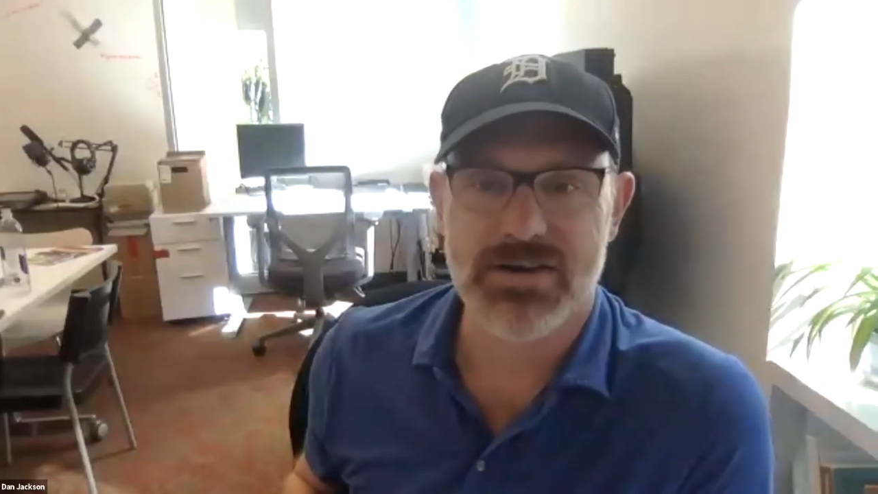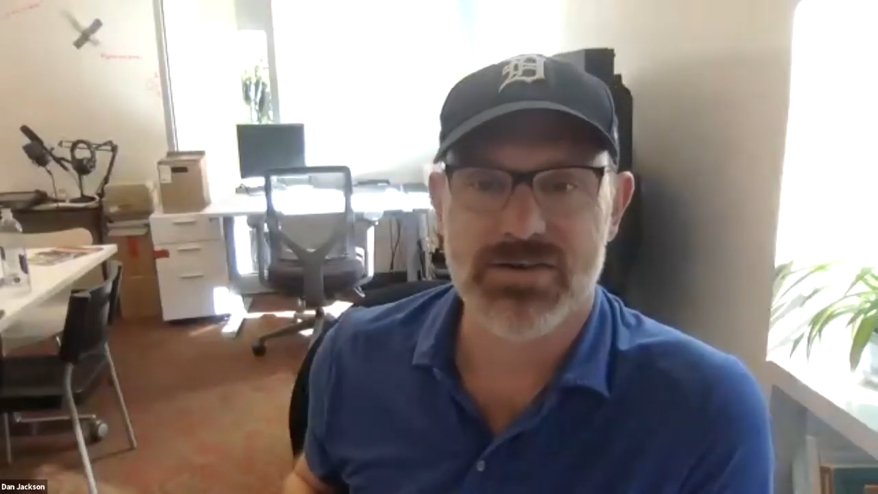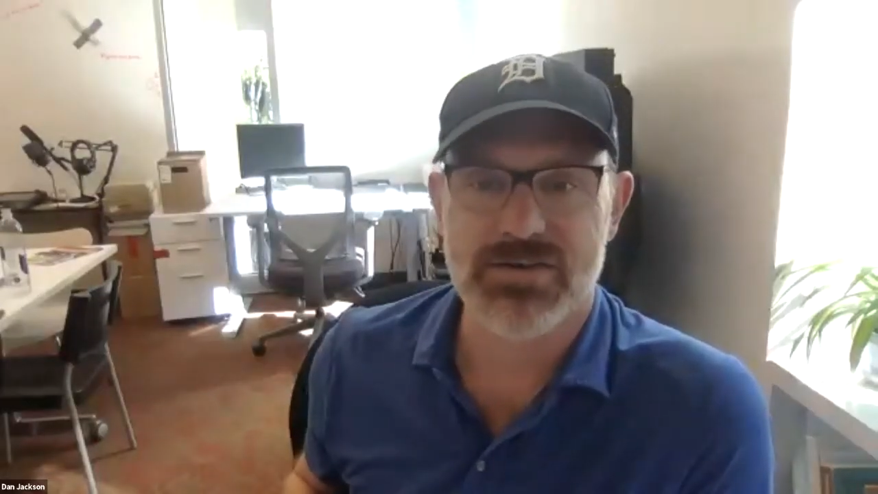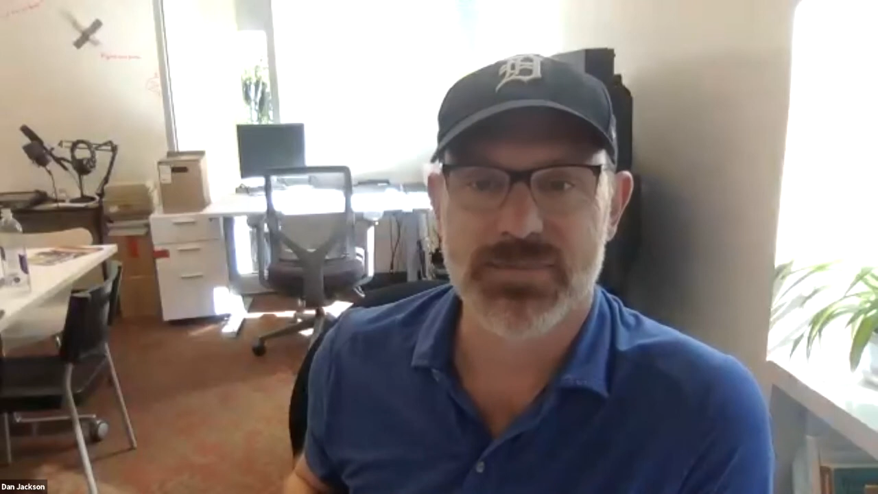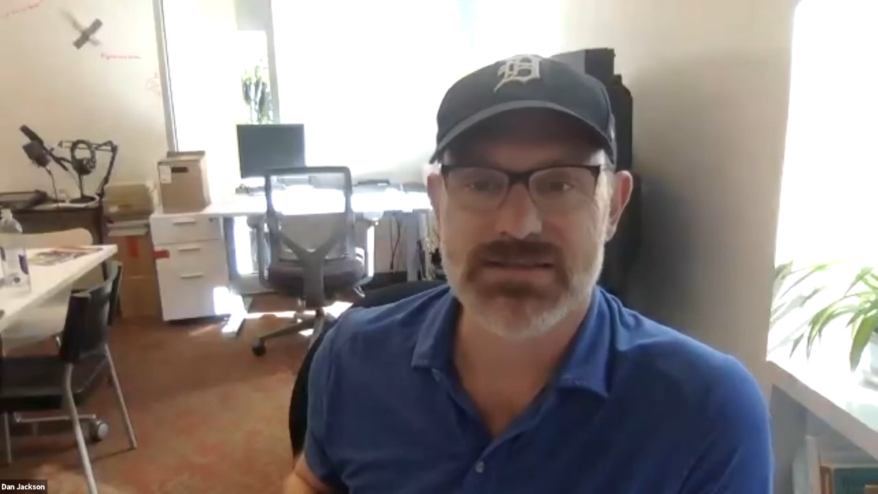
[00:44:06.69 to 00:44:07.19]
out of
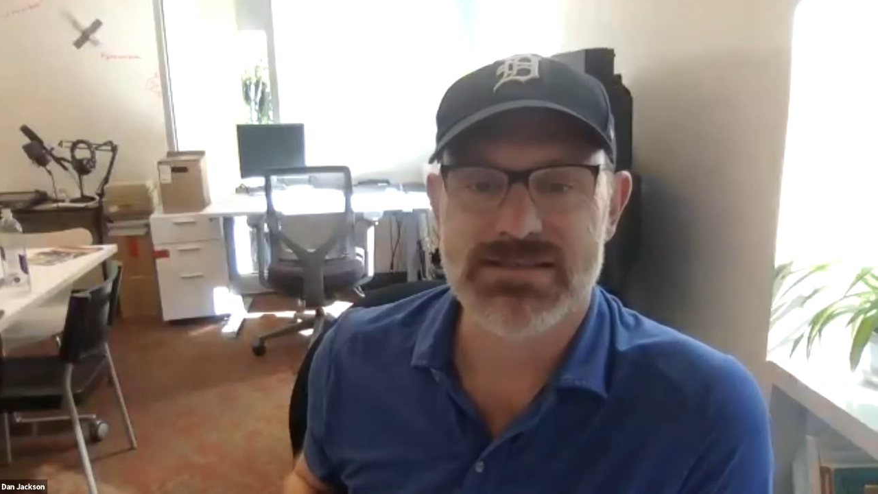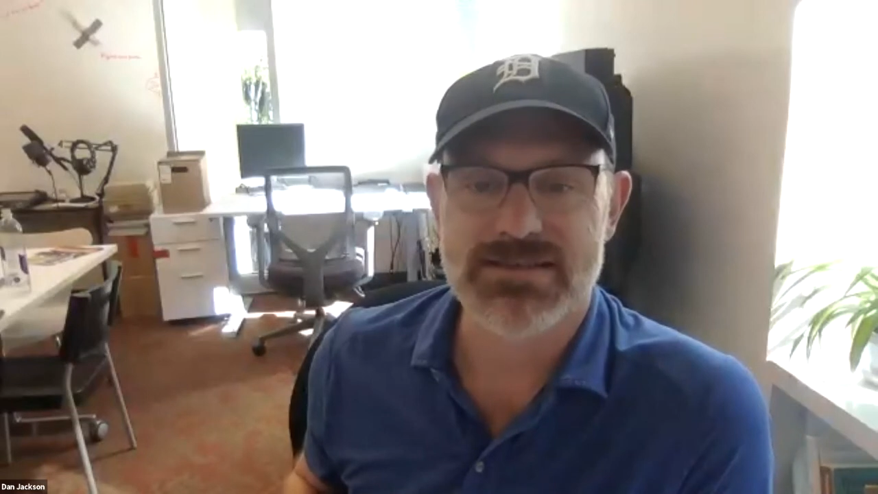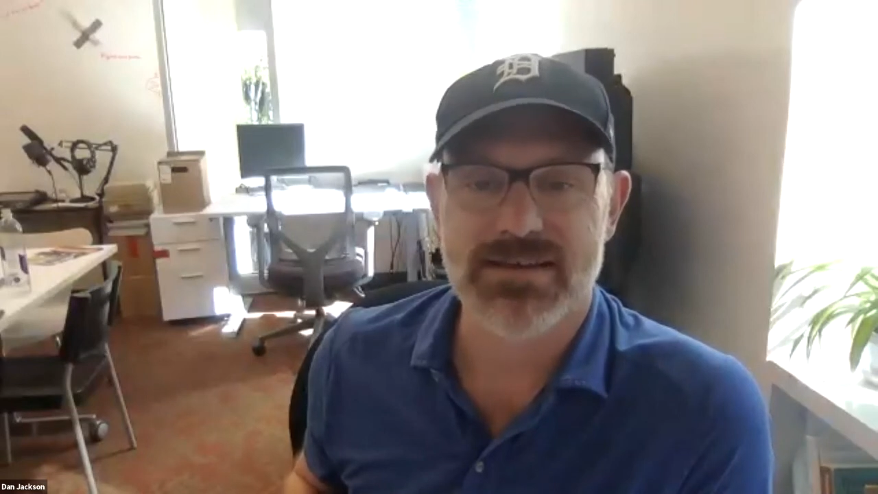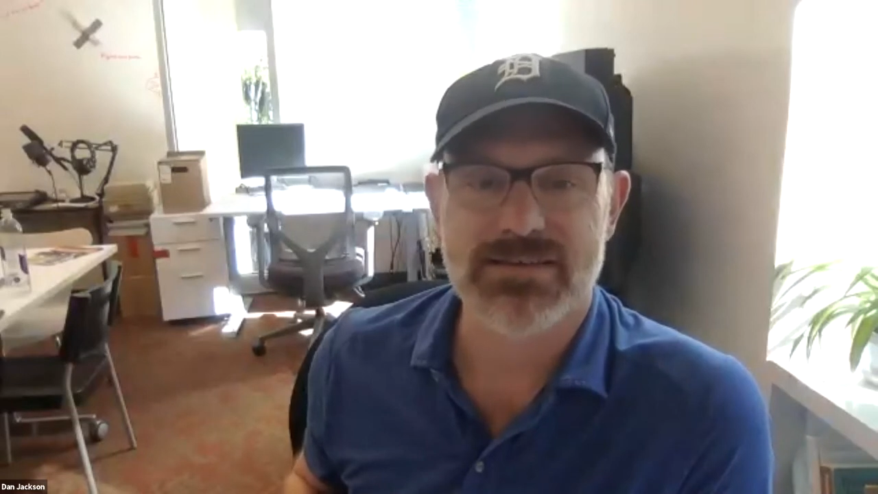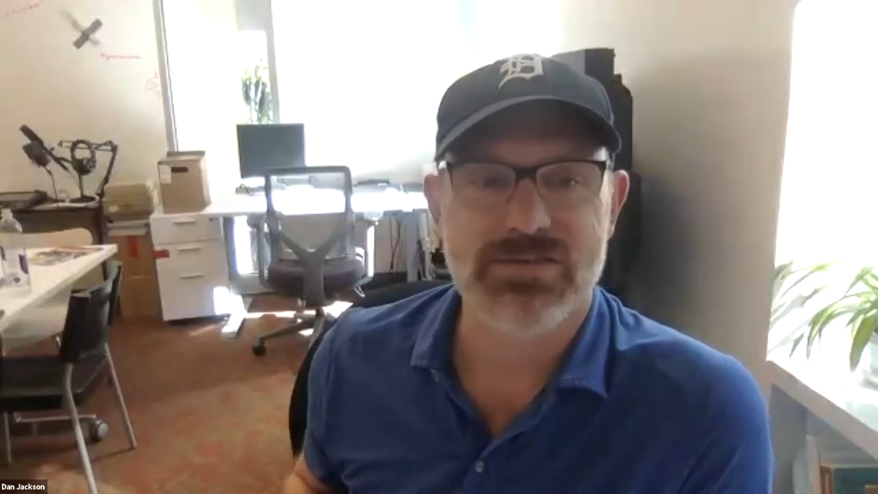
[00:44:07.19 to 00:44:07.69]
your busy
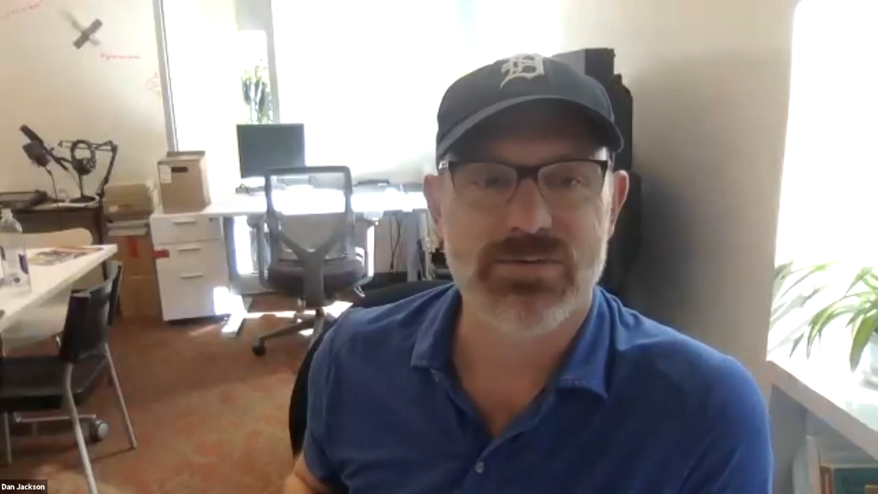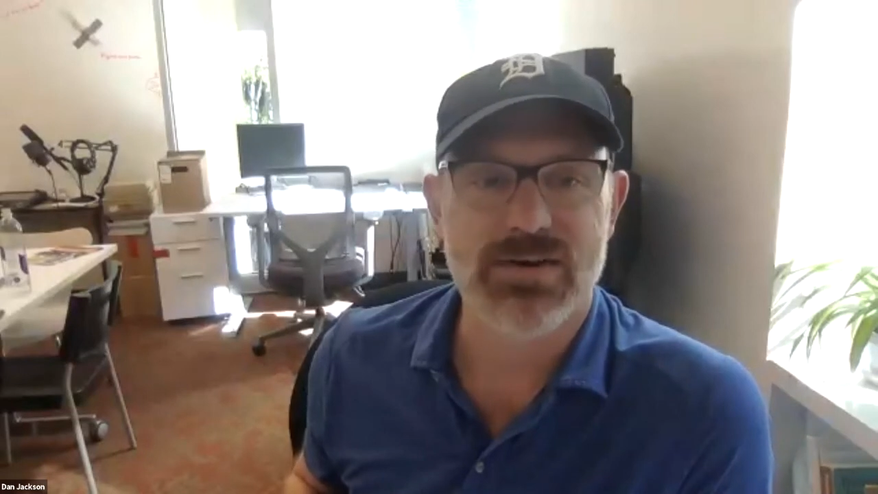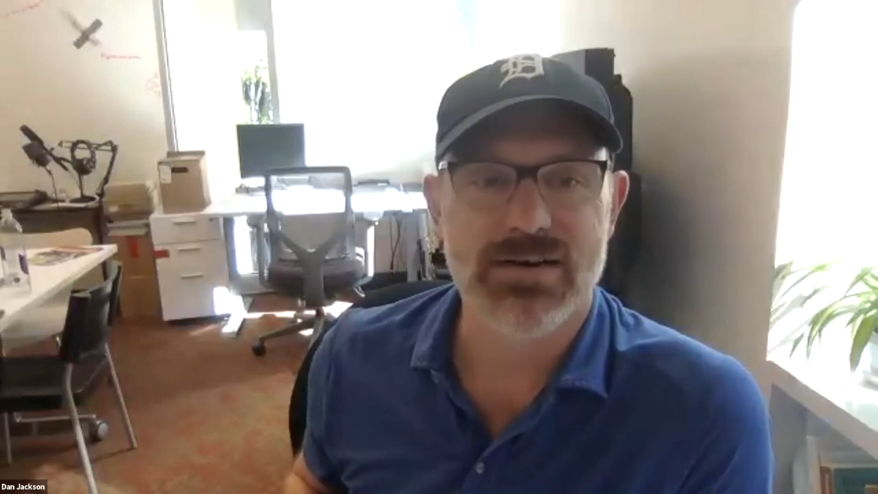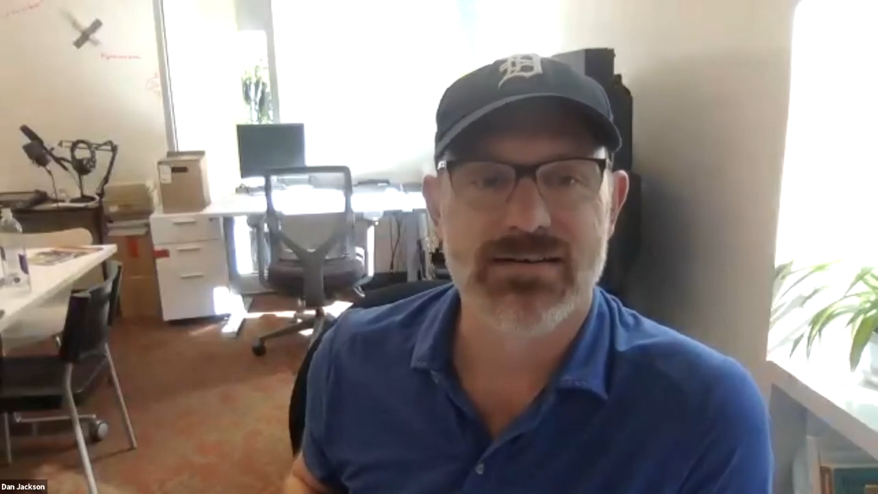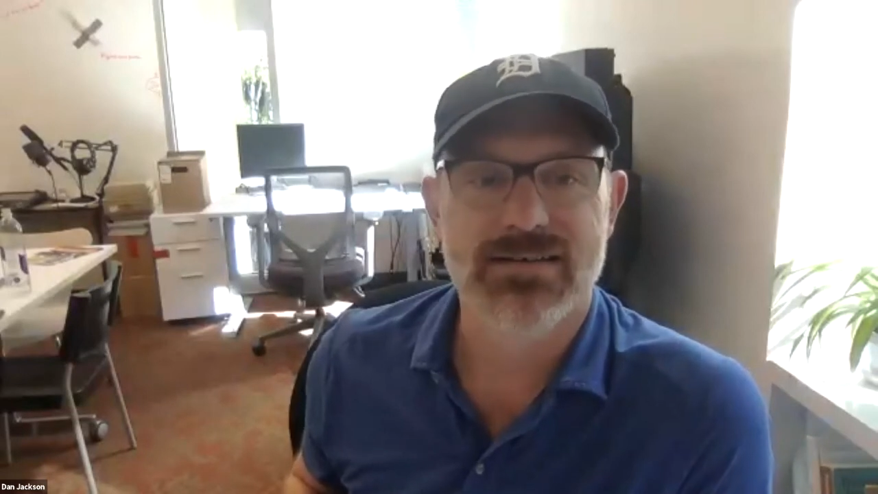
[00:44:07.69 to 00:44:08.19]
day
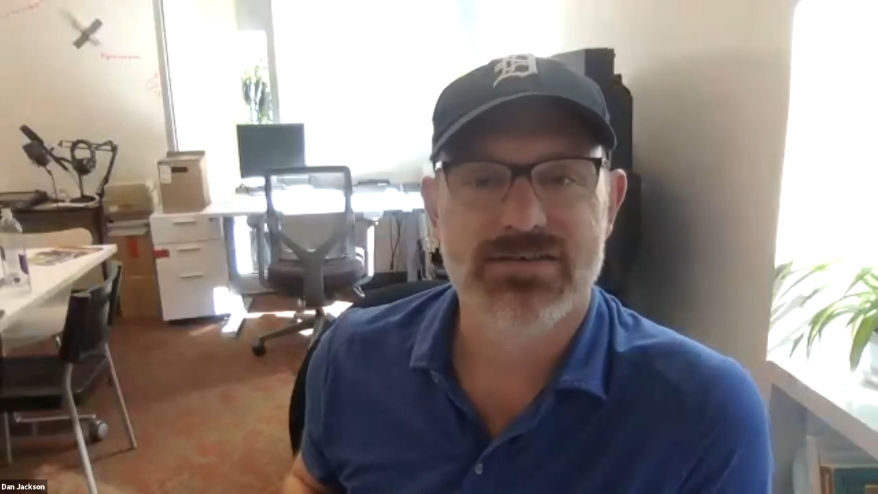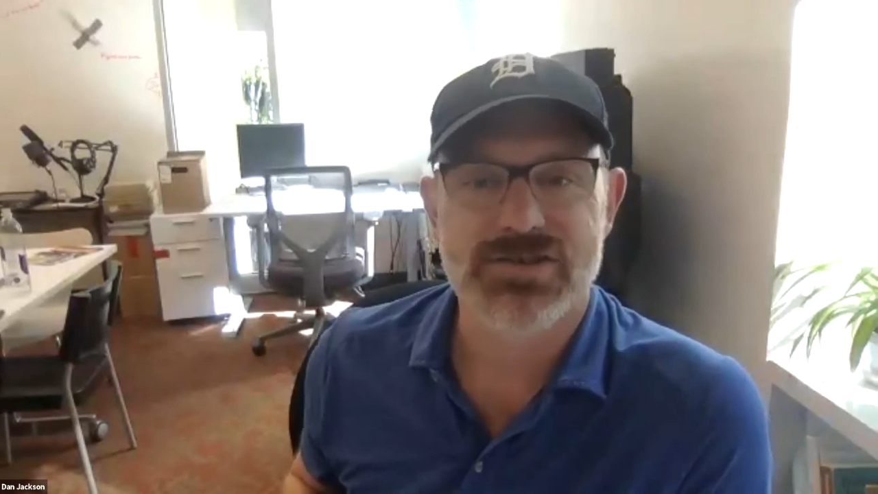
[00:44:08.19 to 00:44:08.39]
to